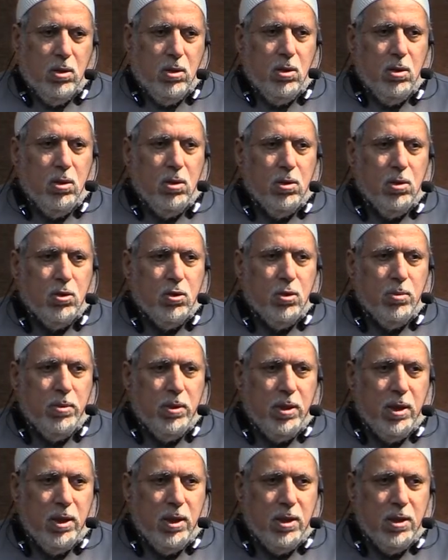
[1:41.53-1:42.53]
All
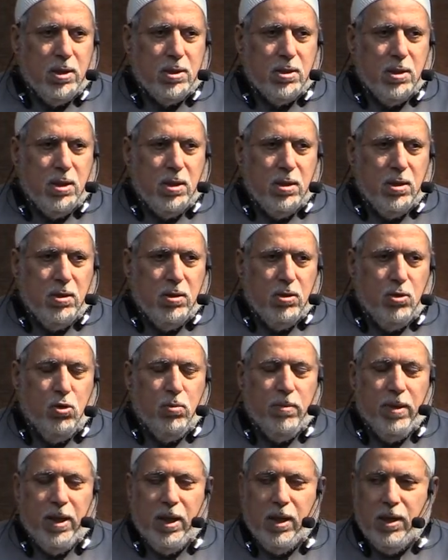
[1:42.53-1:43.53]
communities
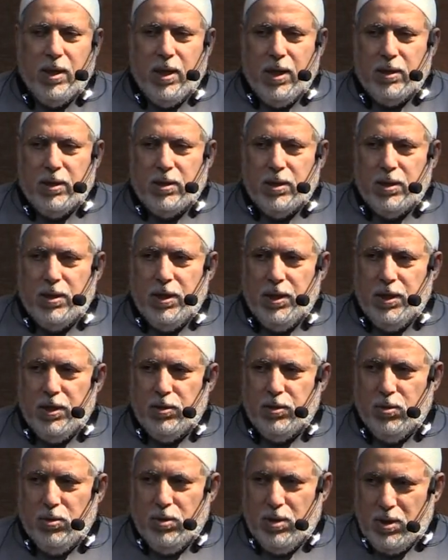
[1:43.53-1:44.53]
who migrated
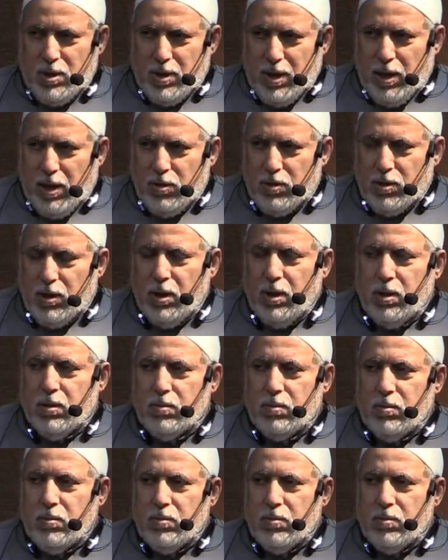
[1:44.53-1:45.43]
into this country